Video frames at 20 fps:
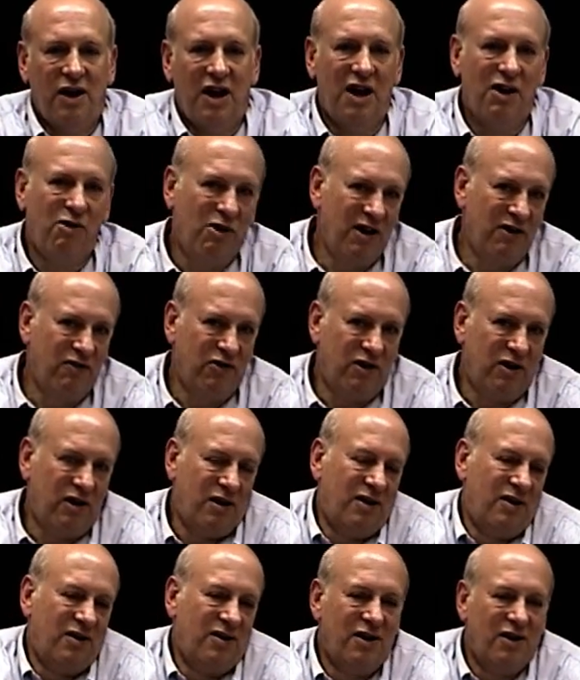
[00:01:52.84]
However,
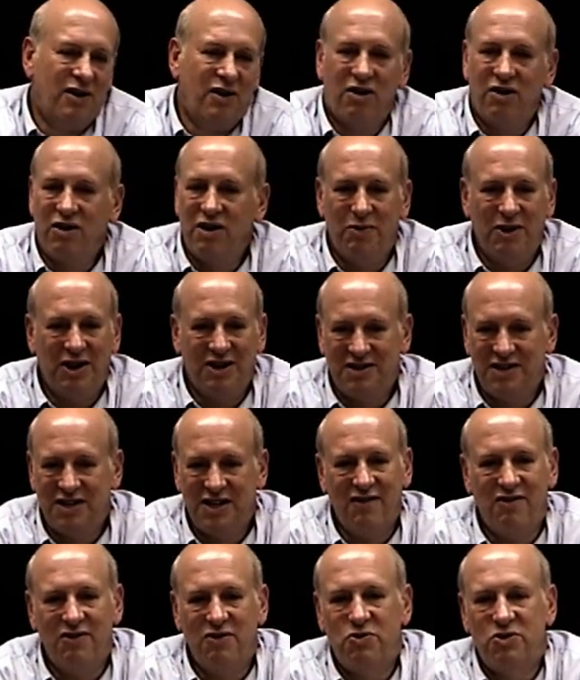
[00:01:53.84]
only about
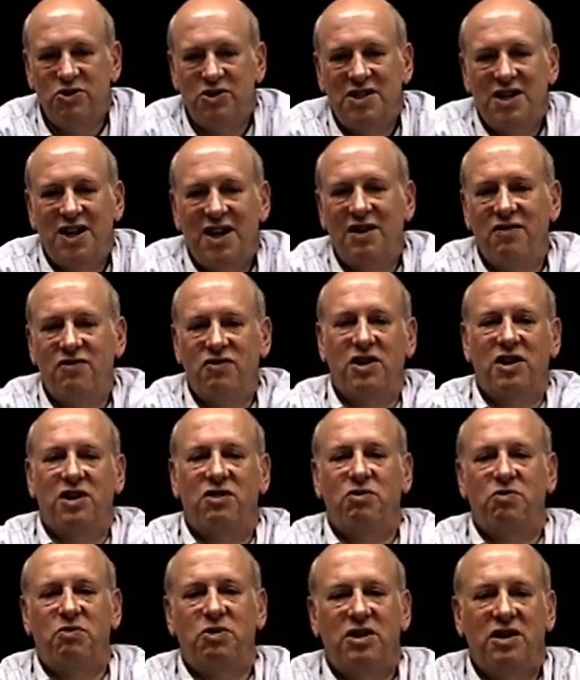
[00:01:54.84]
7% of the
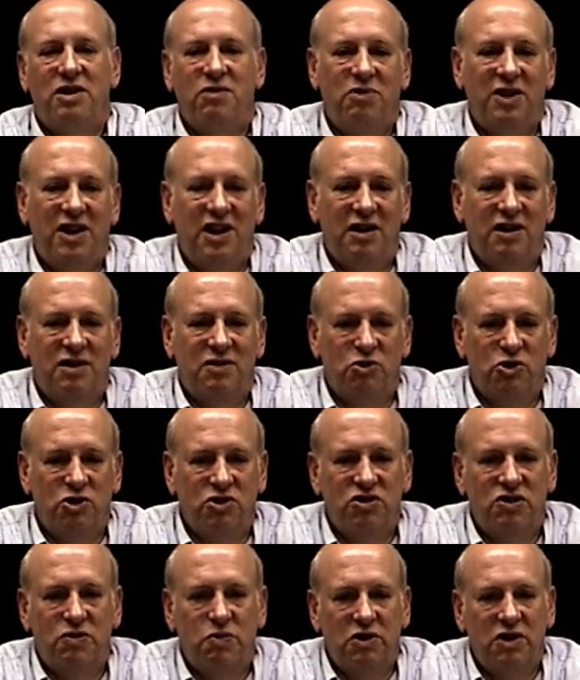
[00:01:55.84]
100 billion bags
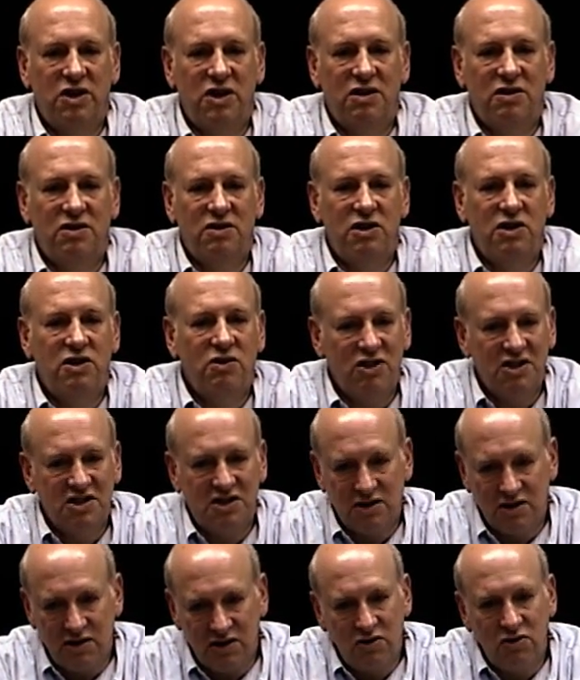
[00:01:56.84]
produced per year in the
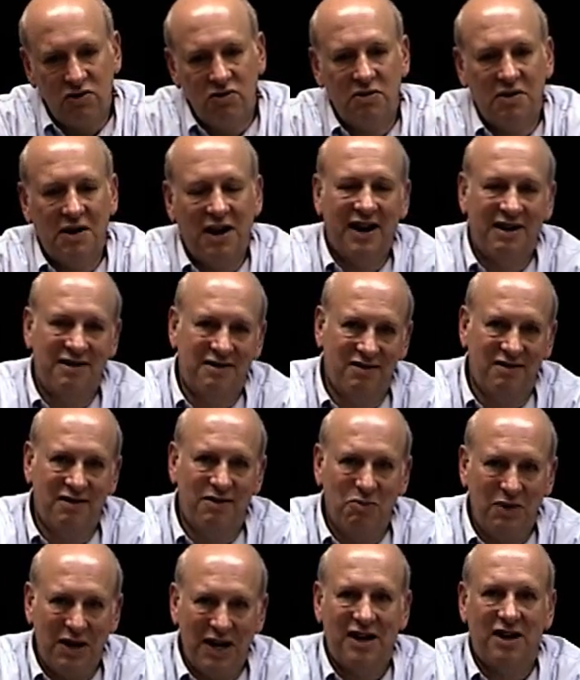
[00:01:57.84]
U.S. alone actually
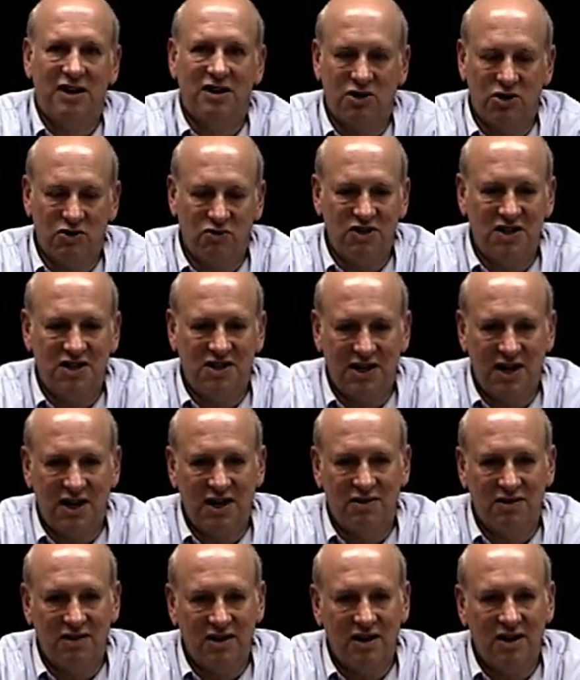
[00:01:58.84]
make it to
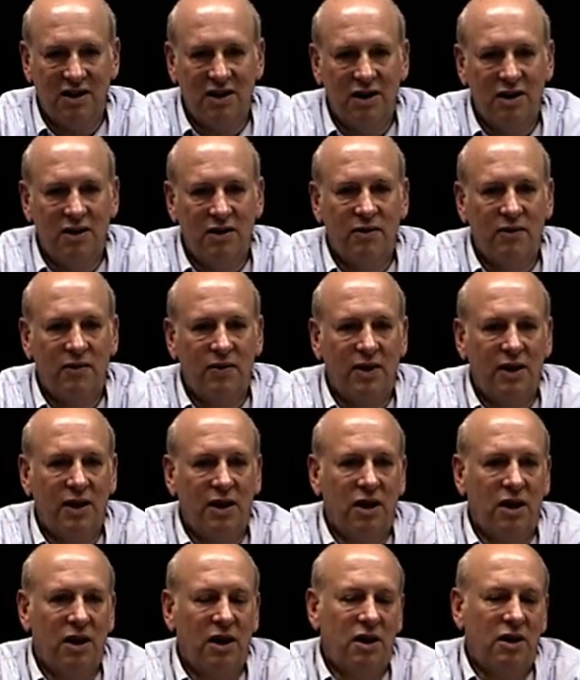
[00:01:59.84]
recycling.
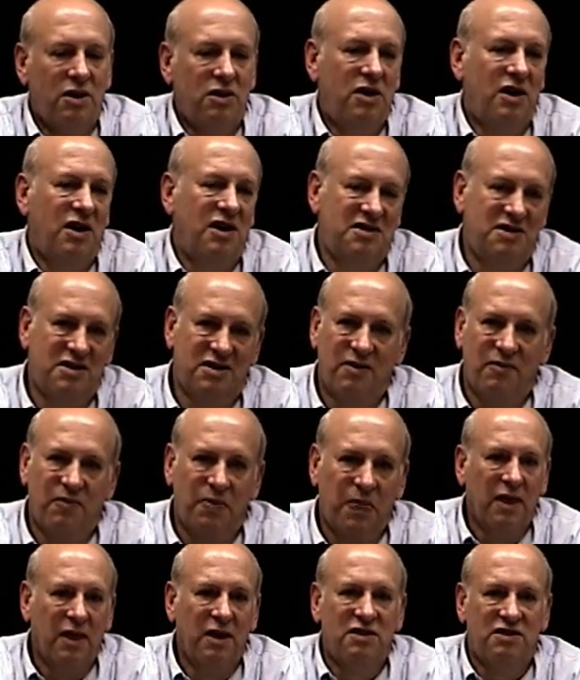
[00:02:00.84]
Thus,
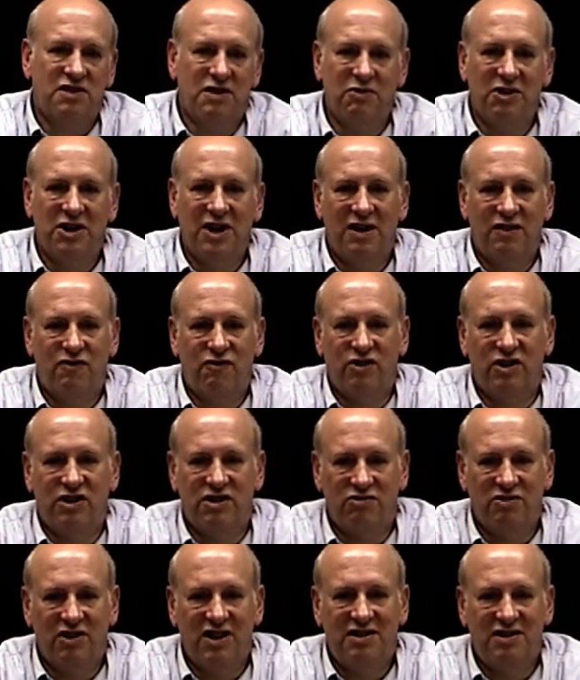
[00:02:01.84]
somewhat out of
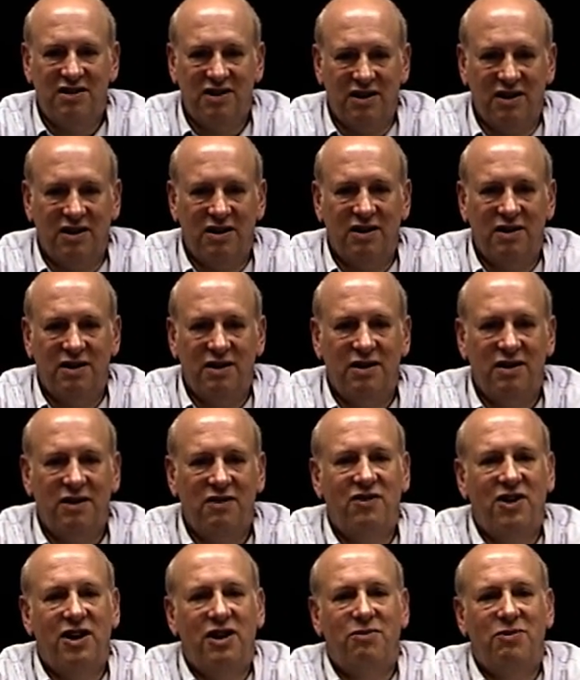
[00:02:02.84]
frustration,
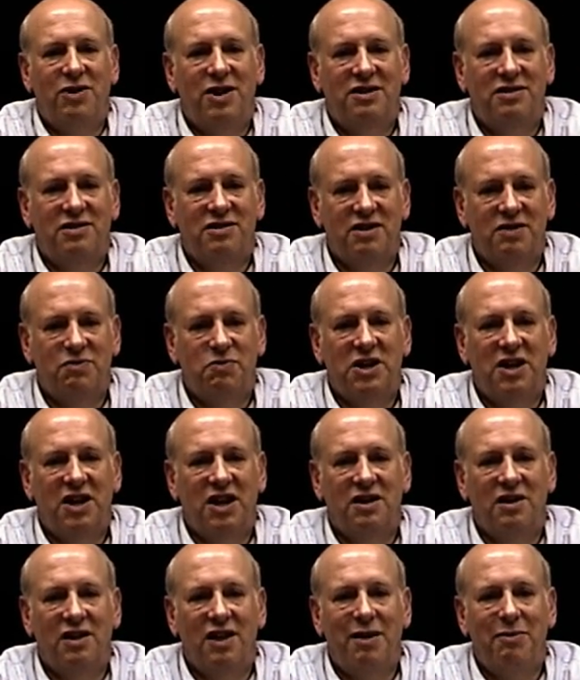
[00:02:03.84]
environmentalists
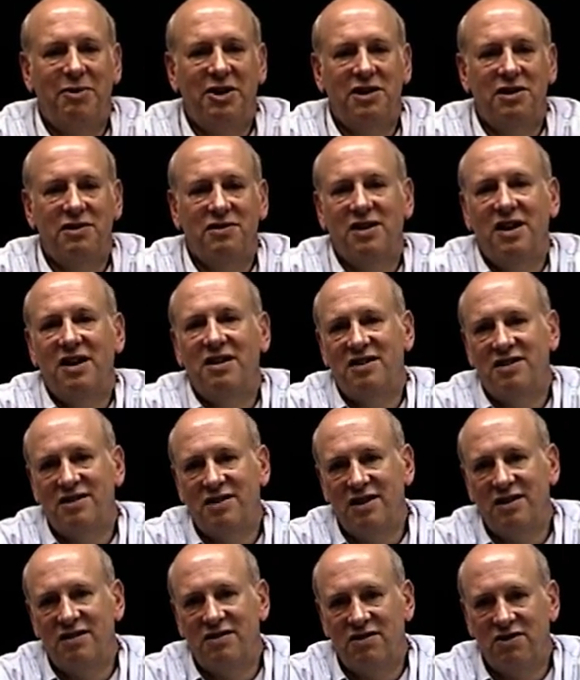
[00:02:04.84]
began lobbying their
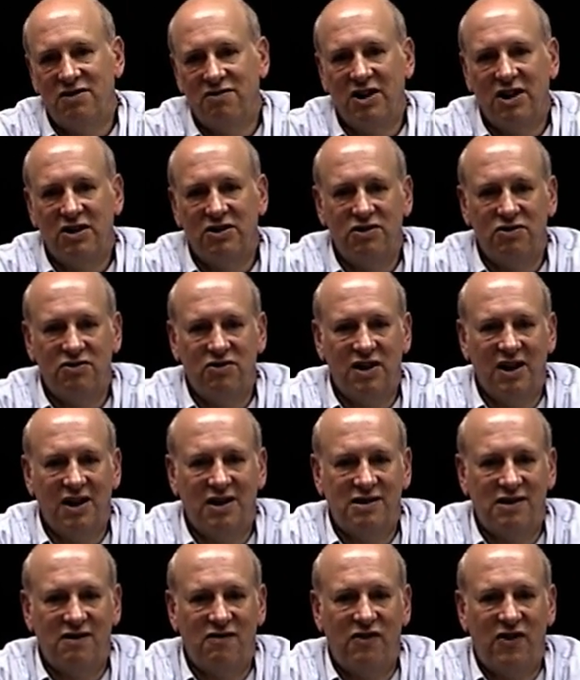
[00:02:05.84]
legislatures around
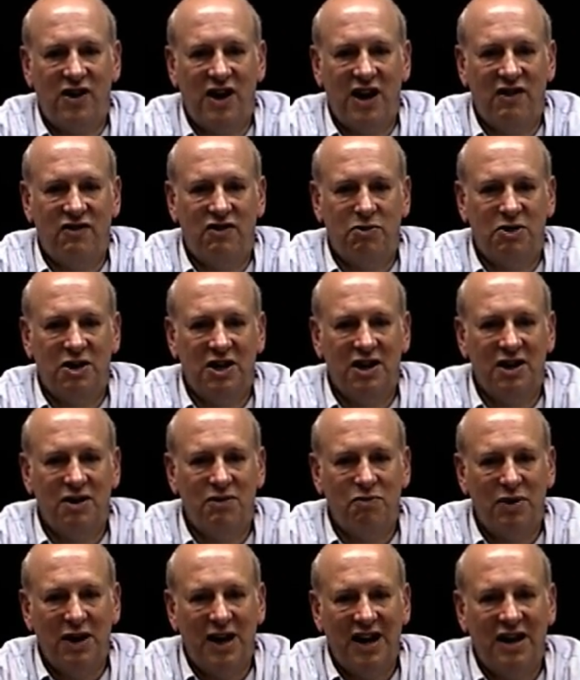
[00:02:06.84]
2005 to begin
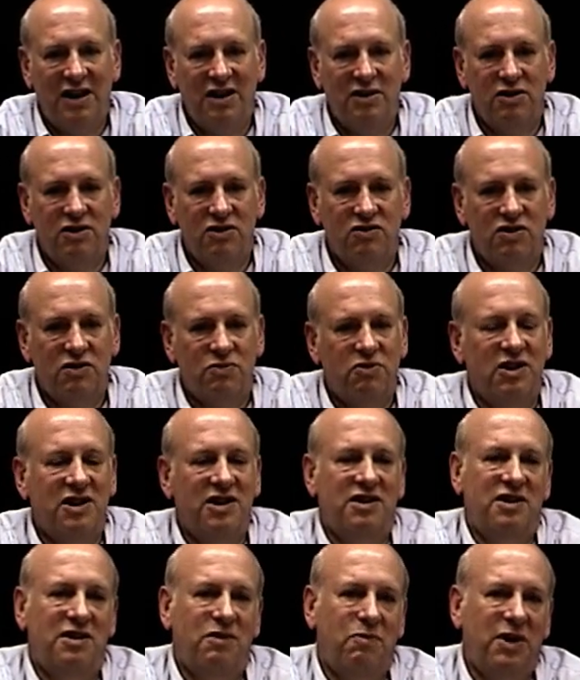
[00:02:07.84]
banning the use of
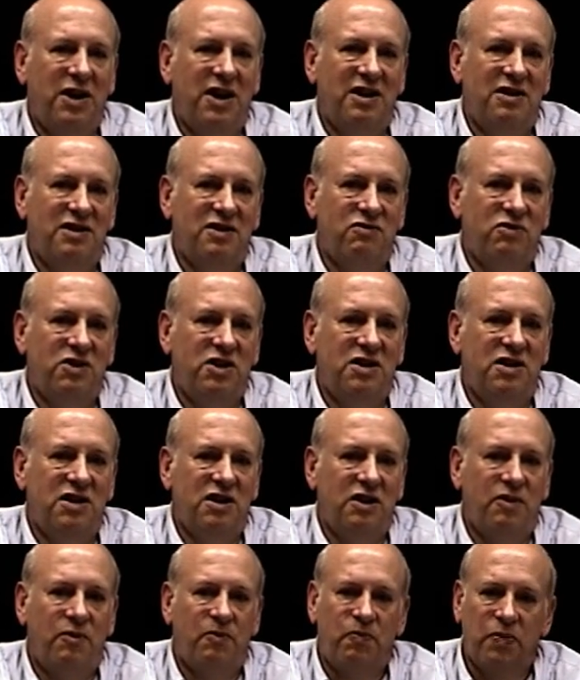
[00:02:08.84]
plastic bags at
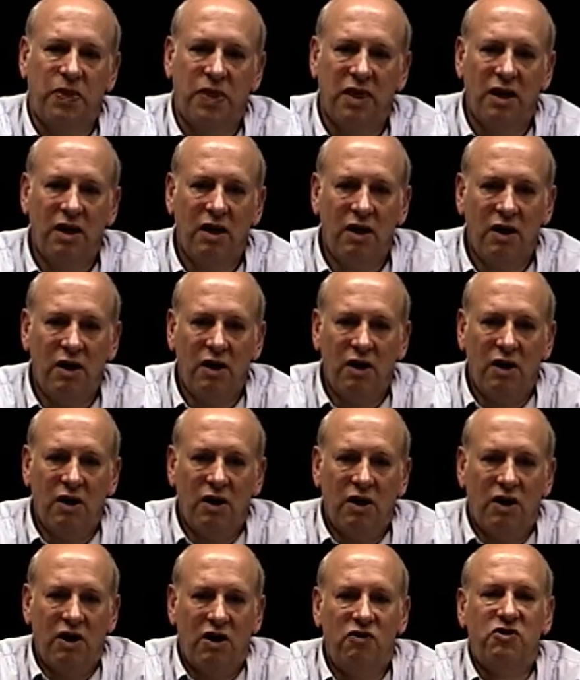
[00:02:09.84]
retail.
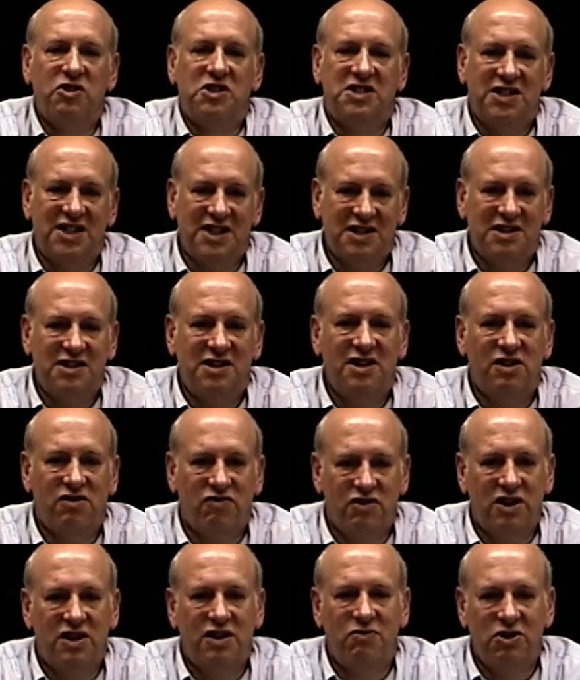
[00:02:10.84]
Over
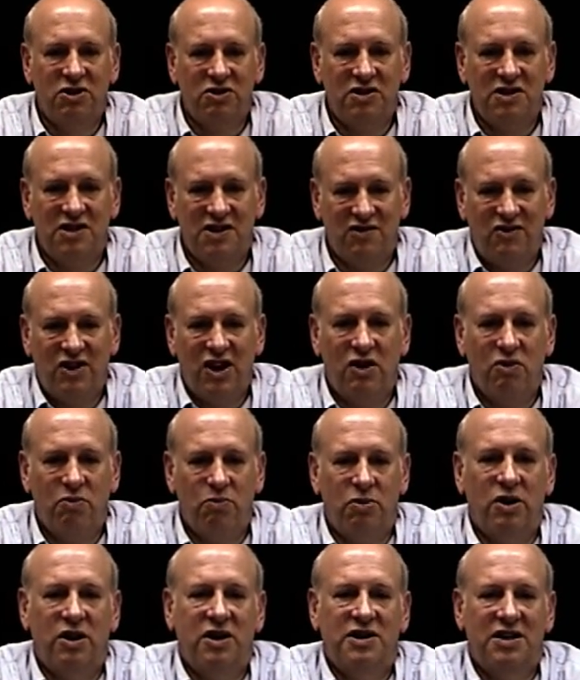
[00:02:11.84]
63 communities have now
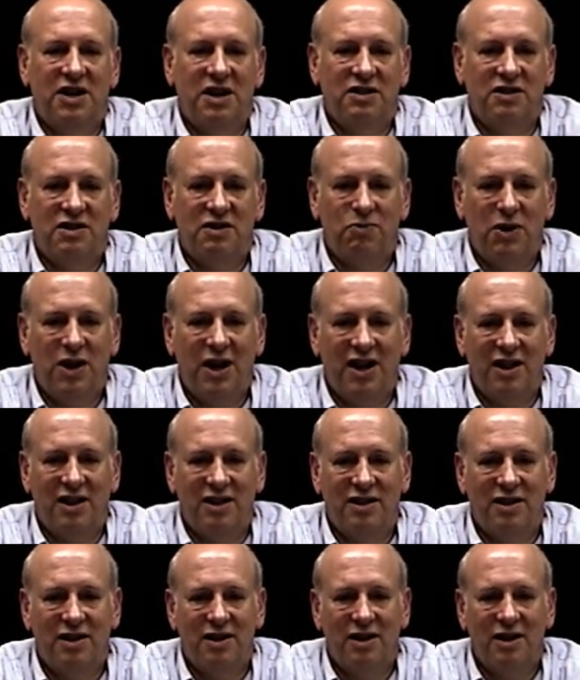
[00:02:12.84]
embarked down this
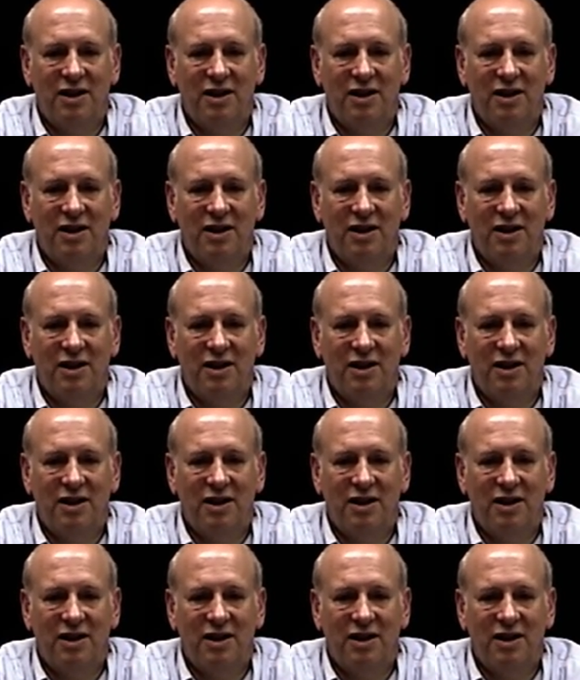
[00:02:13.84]
path.